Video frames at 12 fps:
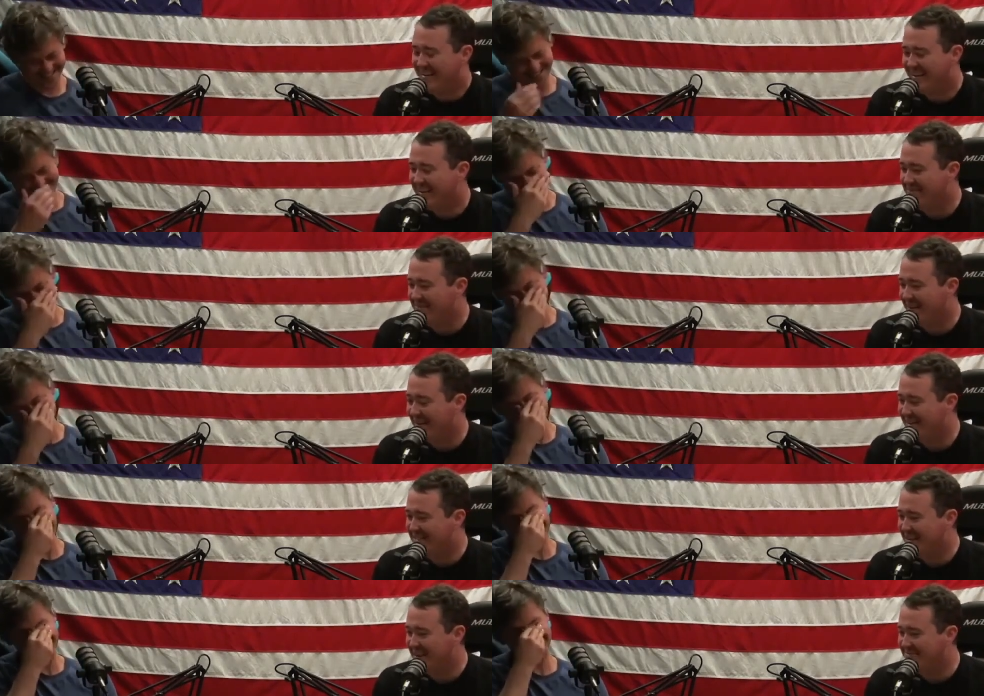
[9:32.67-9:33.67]
Speaker 1: my
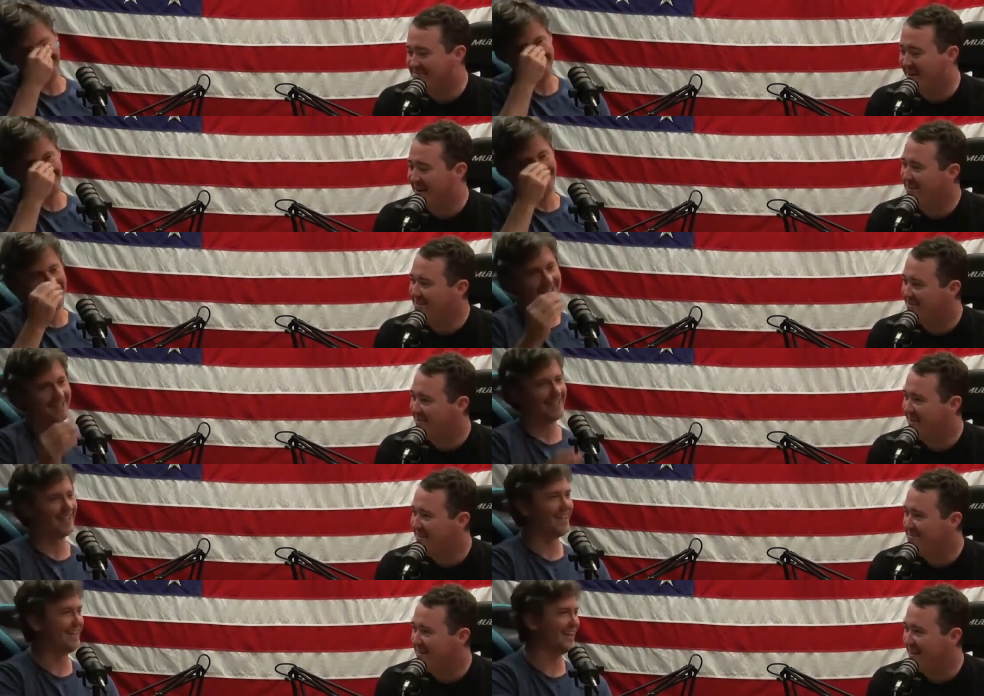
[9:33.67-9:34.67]
his name's Michael, right? The
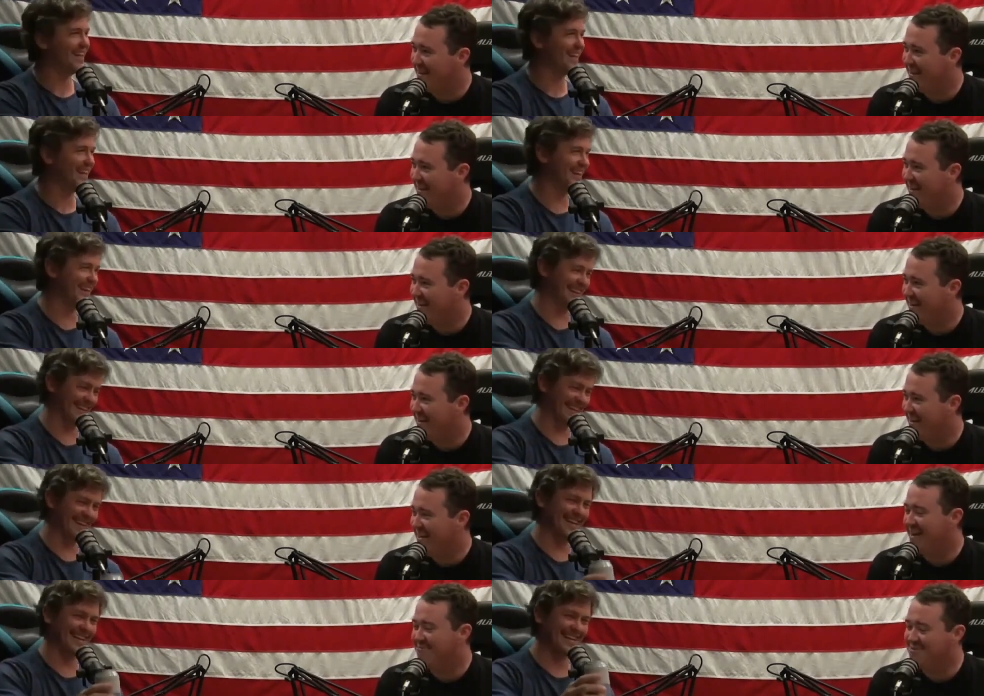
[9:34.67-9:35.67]
main kid. He
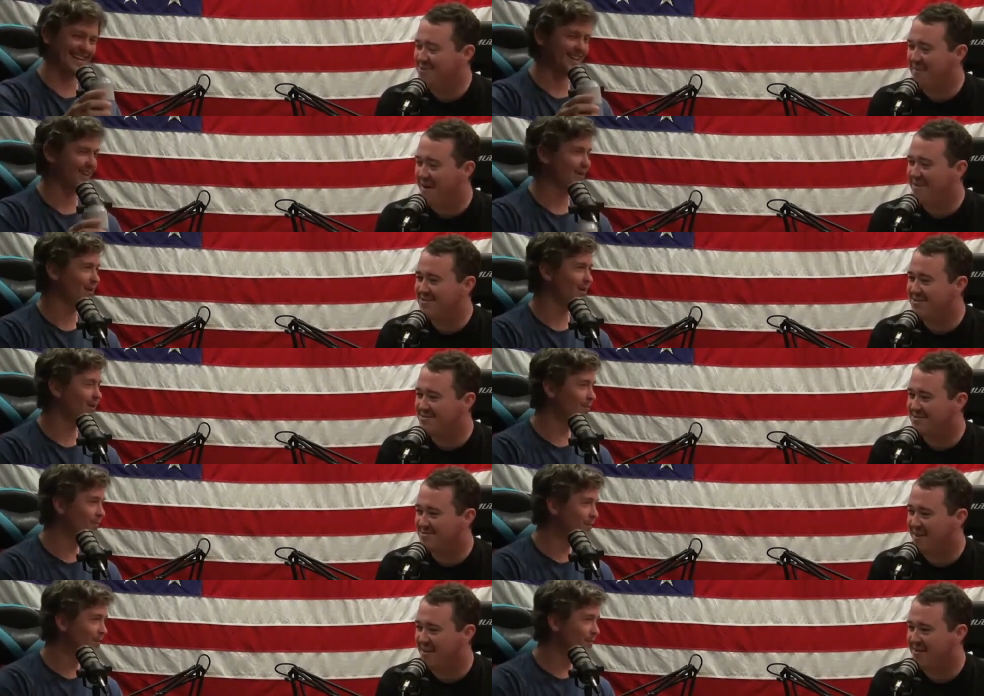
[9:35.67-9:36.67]
like responds to his
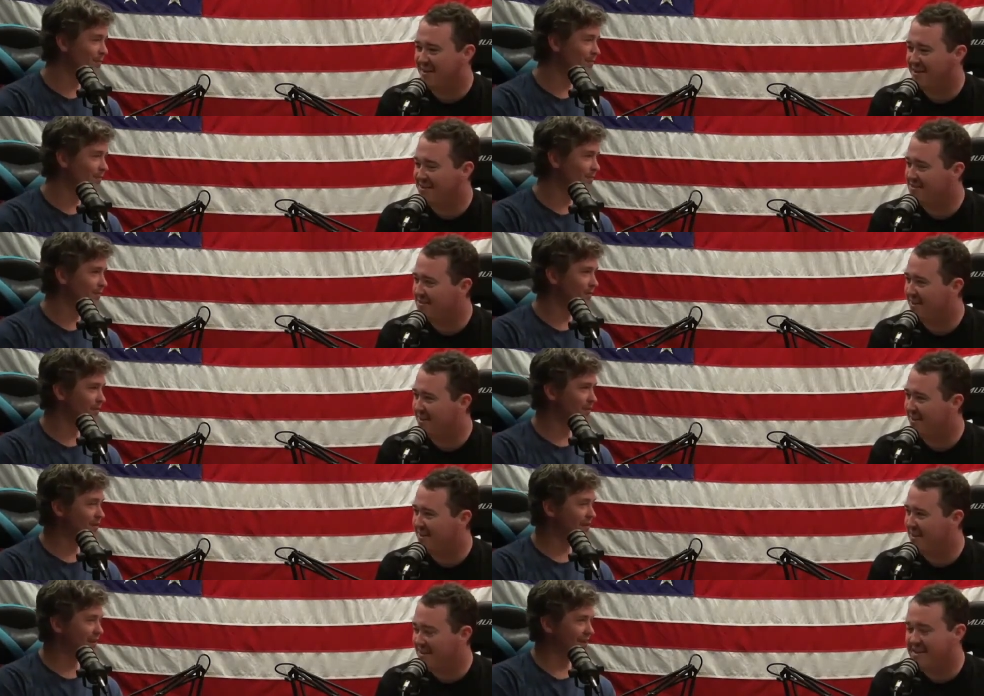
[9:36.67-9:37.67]
mother like he's like
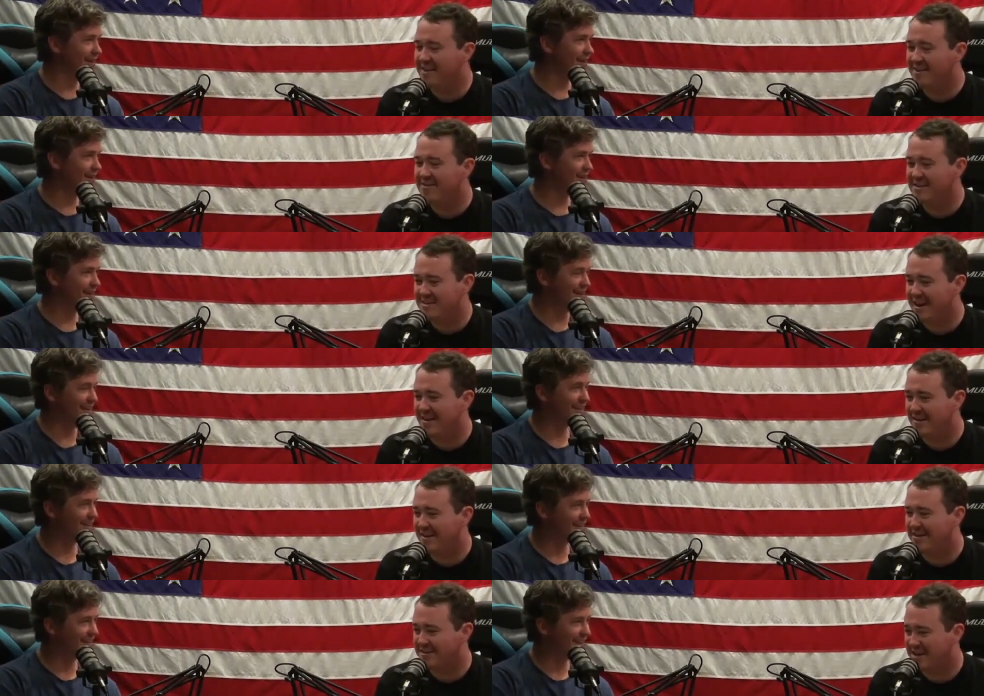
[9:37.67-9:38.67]
he literally sounded like
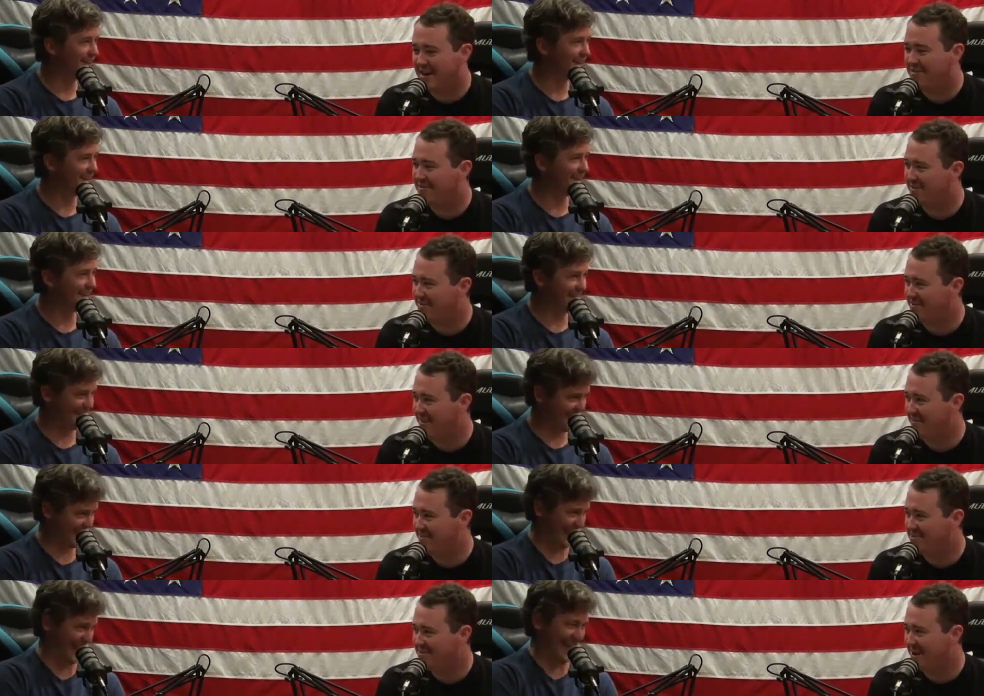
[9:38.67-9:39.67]
a general in the
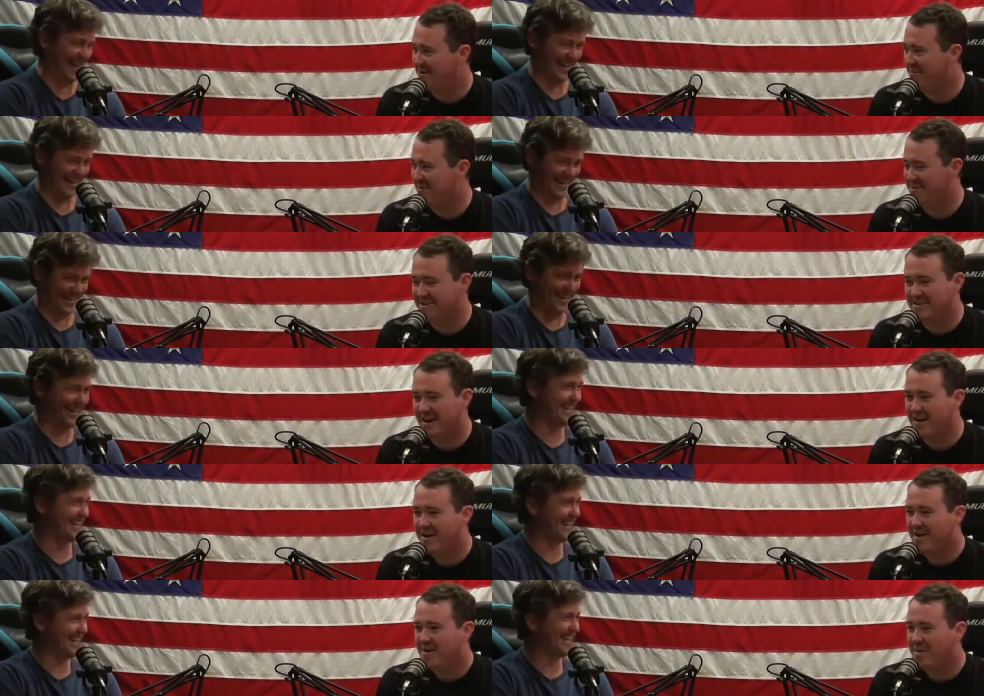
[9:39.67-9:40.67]
Revolutionary War. She's like,
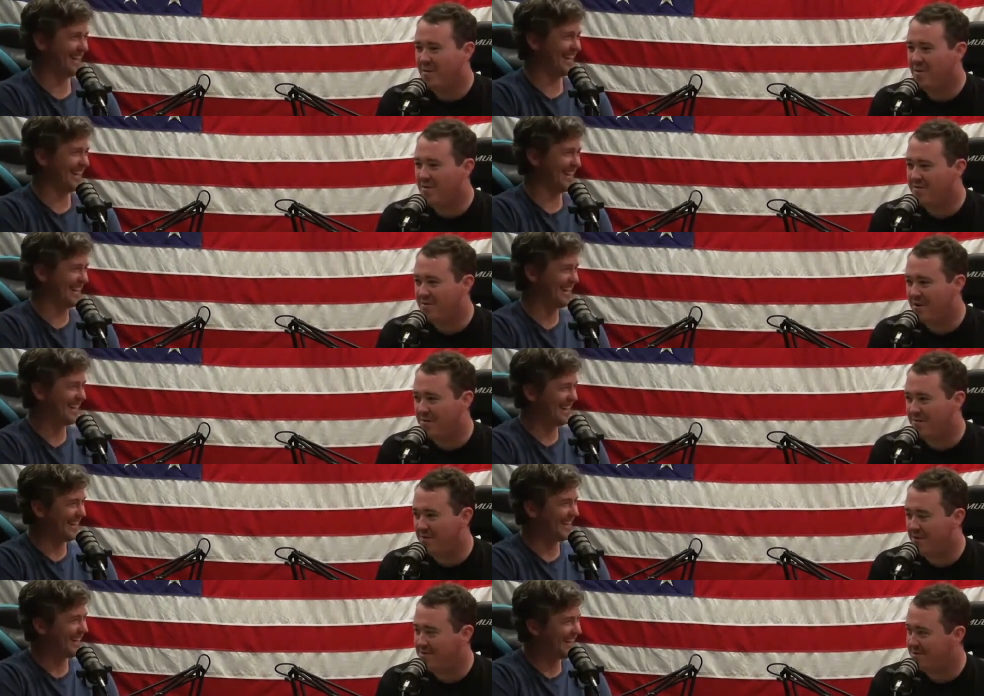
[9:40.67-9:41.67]
well, "What if you don't
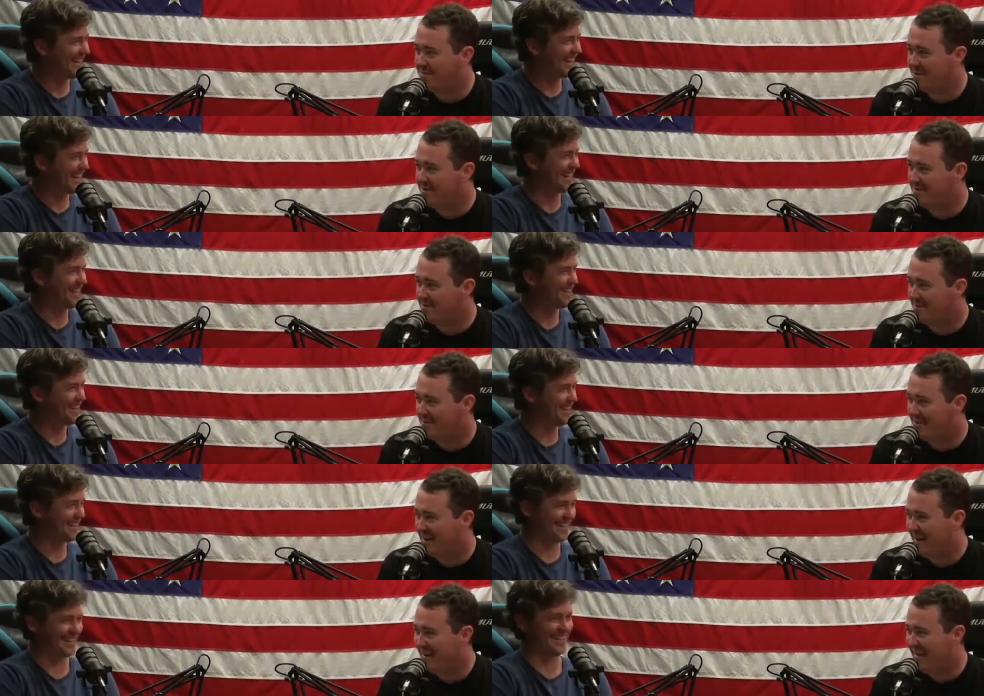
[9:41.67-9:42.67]
find someone you want to
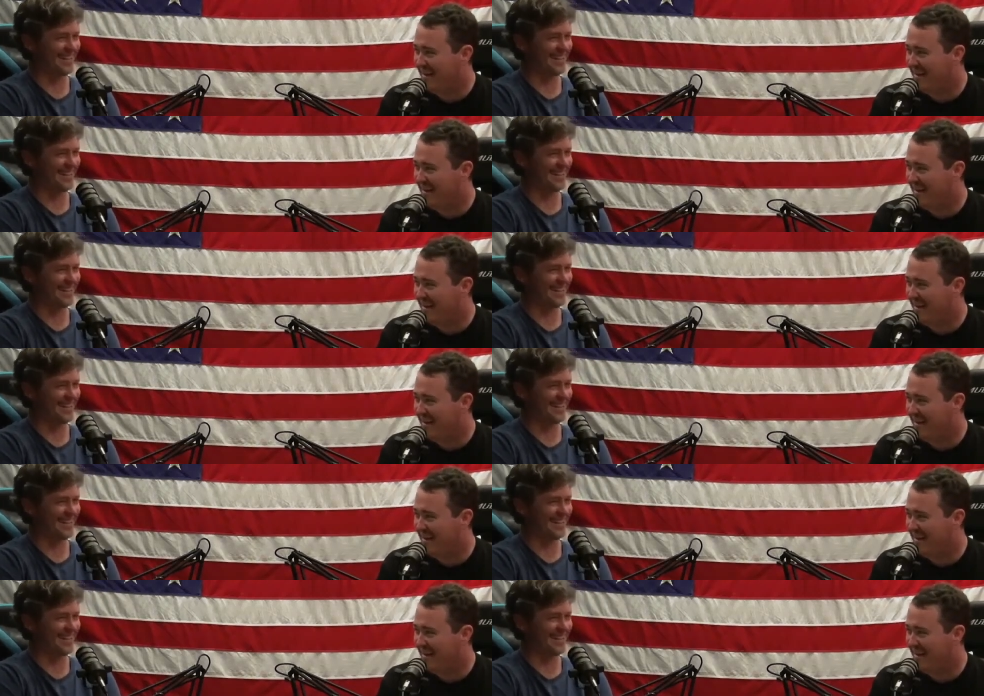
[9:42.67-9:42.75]
date?"